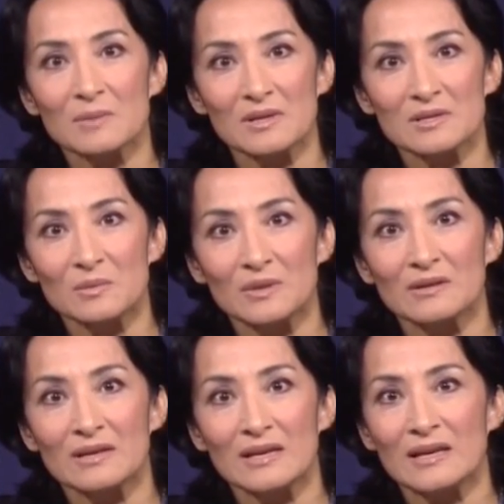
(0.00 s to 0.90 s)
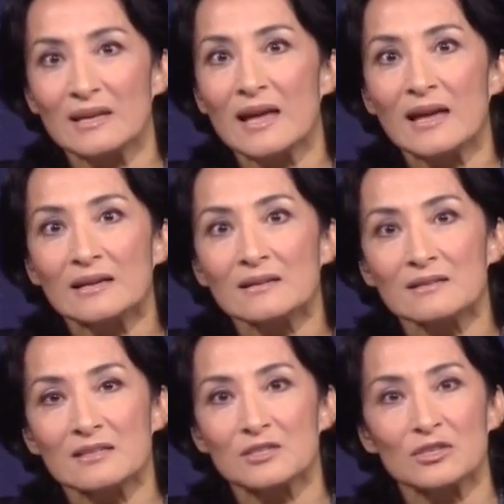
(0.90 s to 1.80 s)
responsibility and
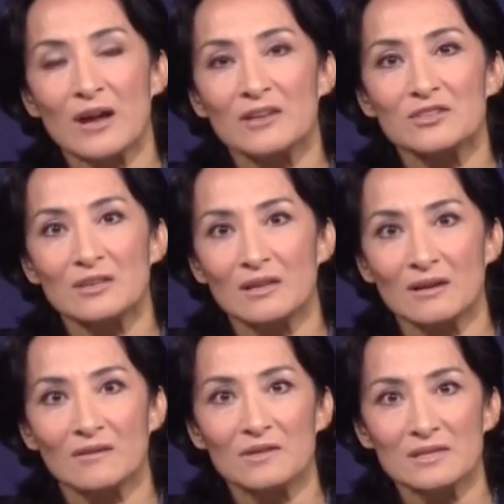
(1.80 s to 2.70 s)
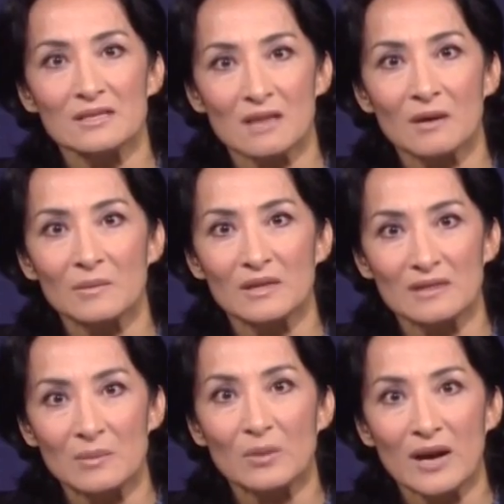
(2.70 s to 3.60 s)
end this tragedy of the Islam
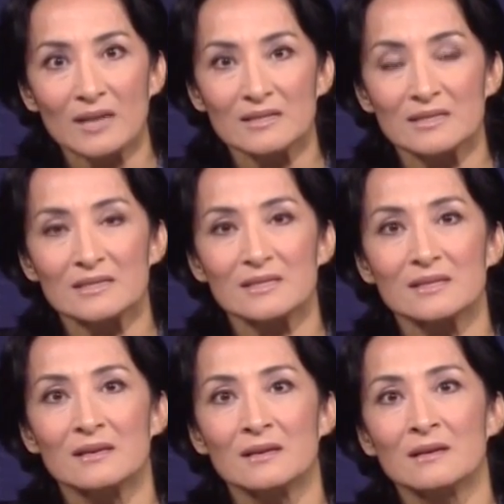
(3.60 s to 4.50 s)
that they practice.